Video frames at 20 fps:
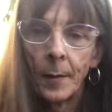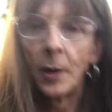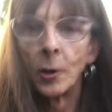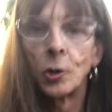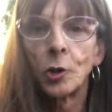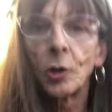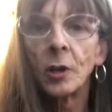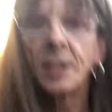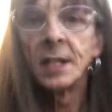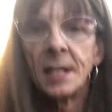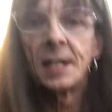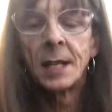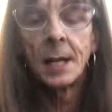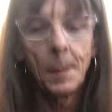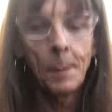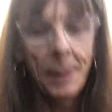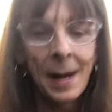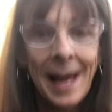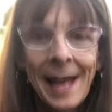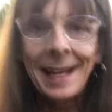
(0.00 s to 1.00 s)
treated
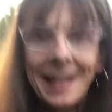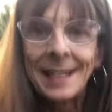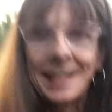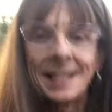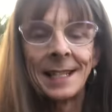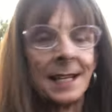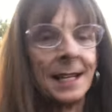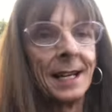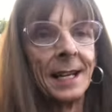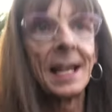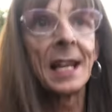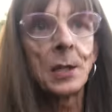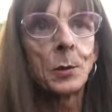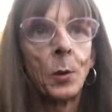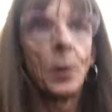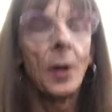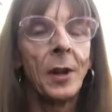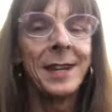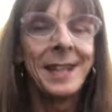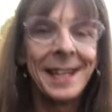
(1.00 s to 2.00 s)
planks and that's
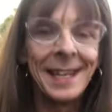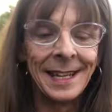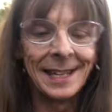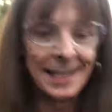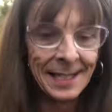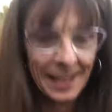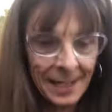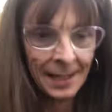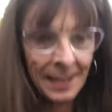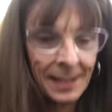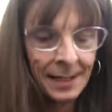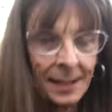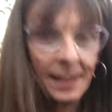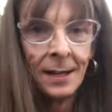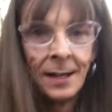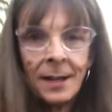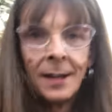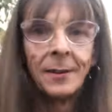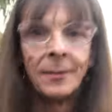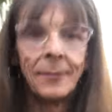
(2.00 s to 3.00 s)
what I need.
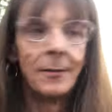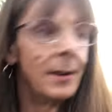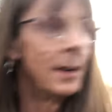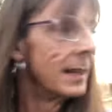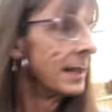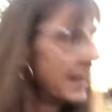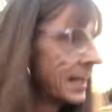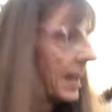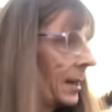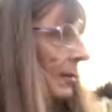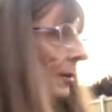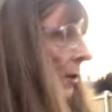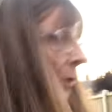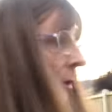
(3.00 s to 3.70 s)
Right, so I've